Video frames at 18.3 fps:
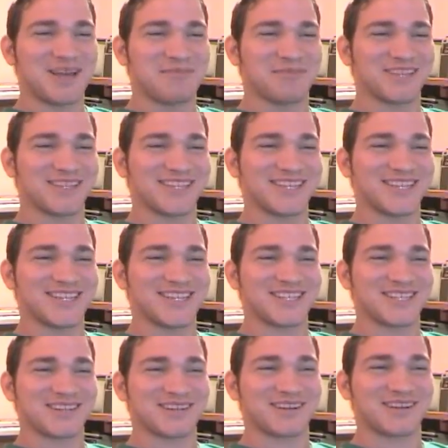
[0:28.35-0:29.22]
But this
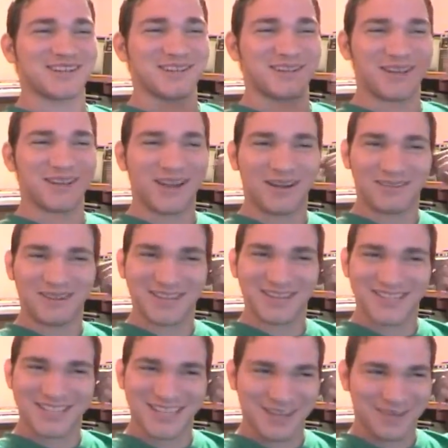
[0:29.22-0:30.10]
is I want
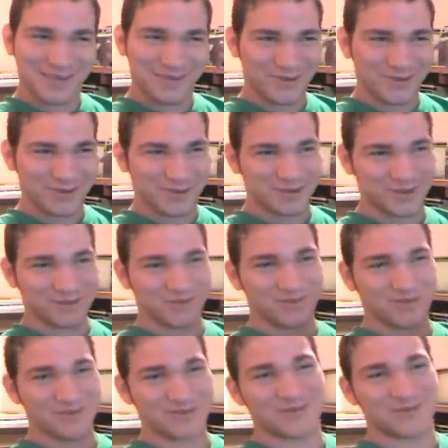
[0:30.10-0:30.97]
to see if it'll do
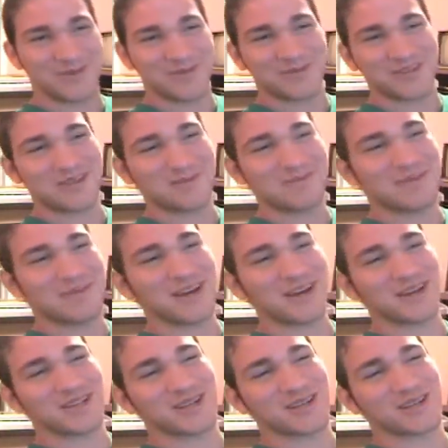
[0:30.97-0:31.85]
15
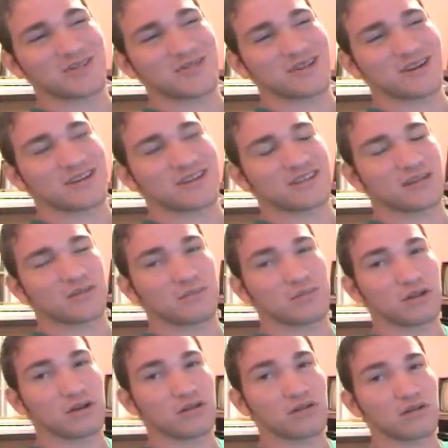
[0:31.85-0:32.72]
minutes on direct
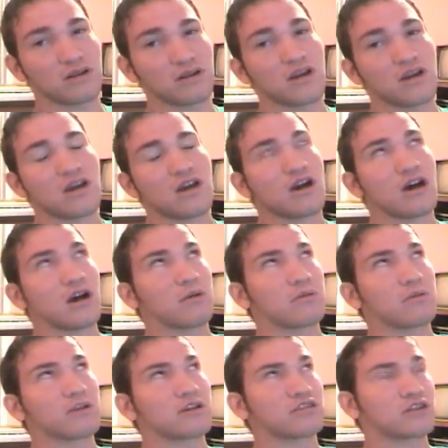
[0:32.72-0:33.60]
upload.
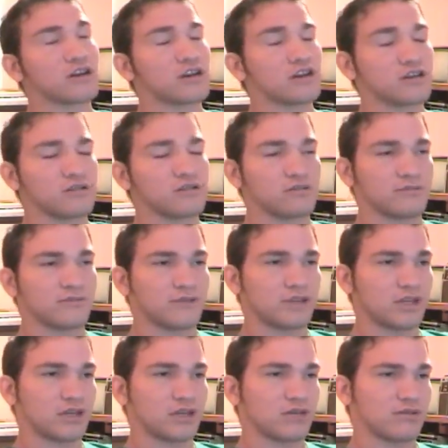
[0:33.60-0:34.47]
I'm going to try to do a
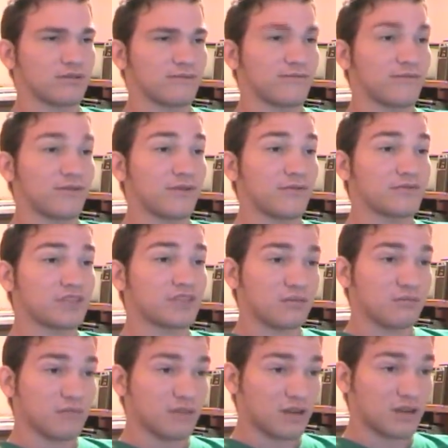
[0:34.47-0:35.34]
video of
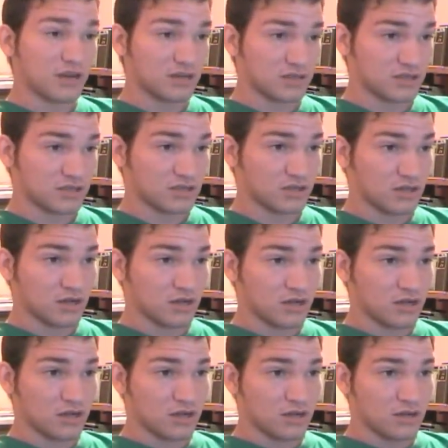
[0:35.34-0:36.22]
15 minutes
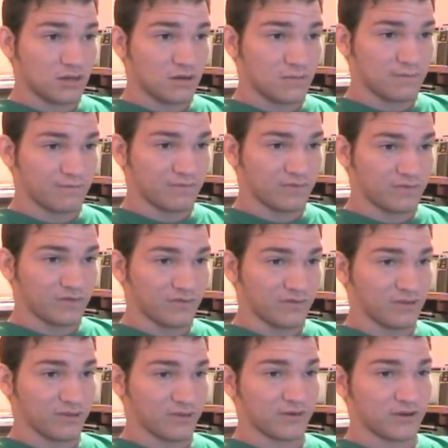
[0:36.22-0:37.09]

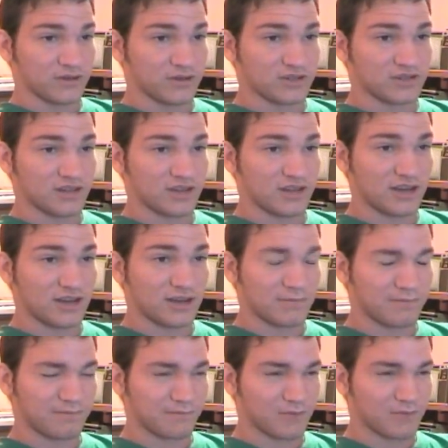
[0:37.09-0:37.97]
for the first
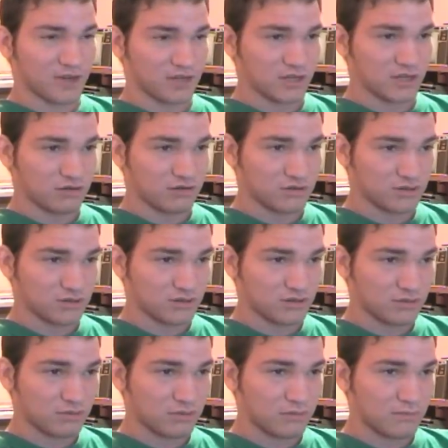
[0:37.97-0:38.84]
time on YouTube.